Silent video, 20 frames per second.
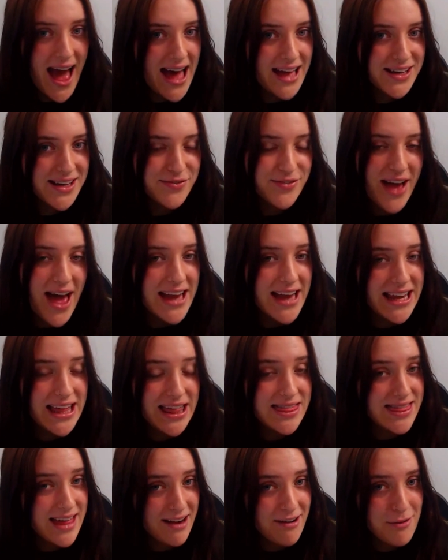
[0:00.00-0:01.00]
For any
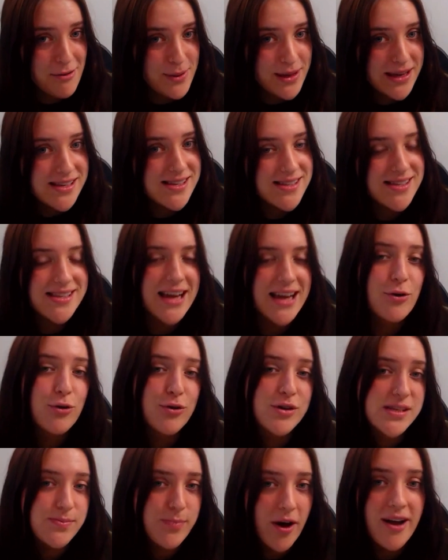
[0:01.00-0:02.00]
therapists or
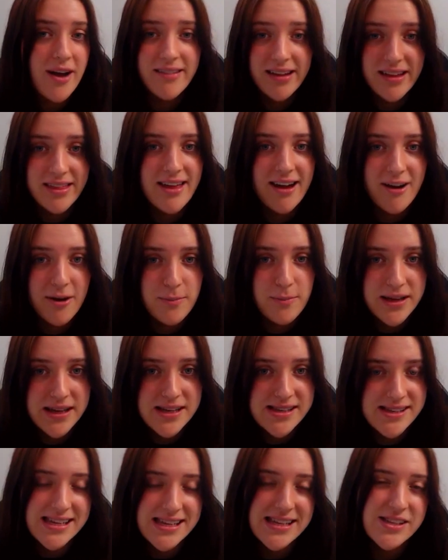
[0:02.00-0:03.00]
aspiring
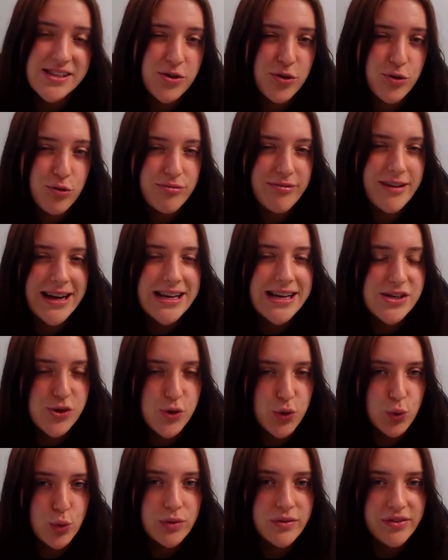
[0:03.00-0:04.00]
therapists, it's a great
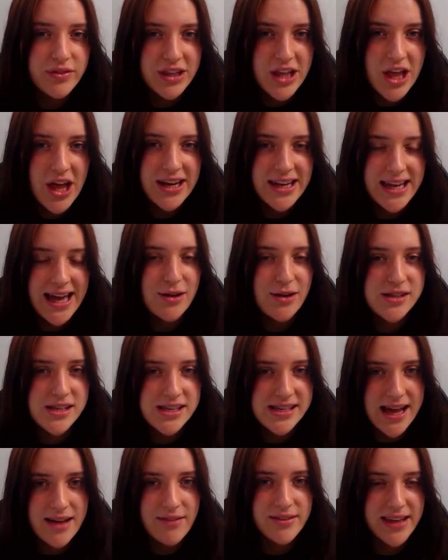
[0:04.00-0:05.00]
tool for learning how to
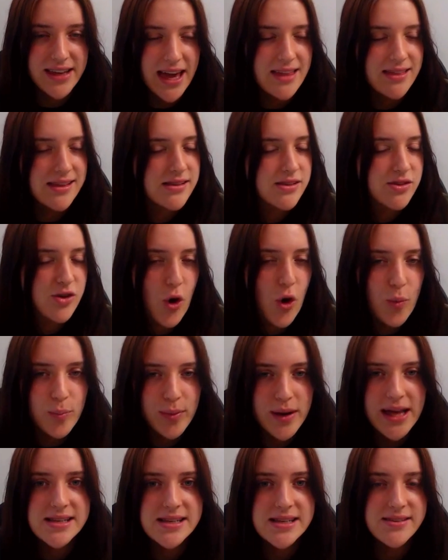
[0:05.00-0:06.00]
navigate these
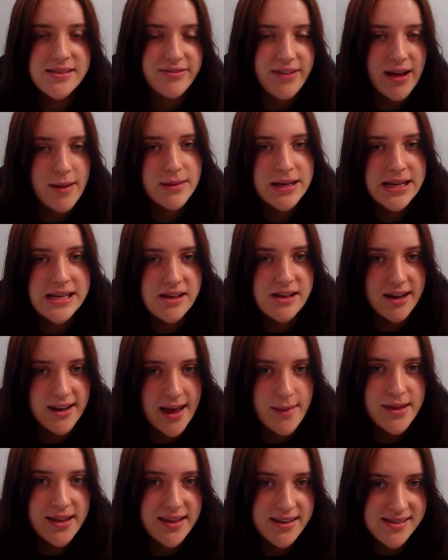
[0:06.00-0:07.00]
complex family
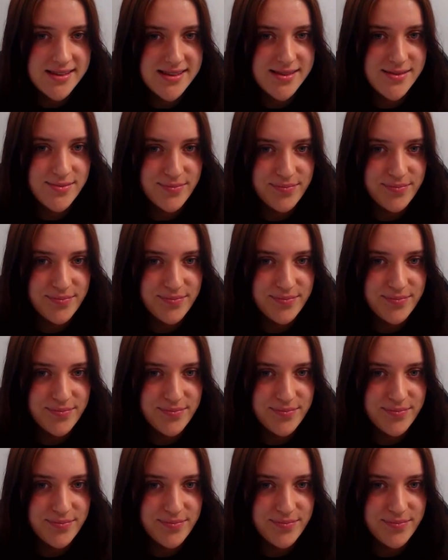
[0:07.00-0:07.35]
dynamics.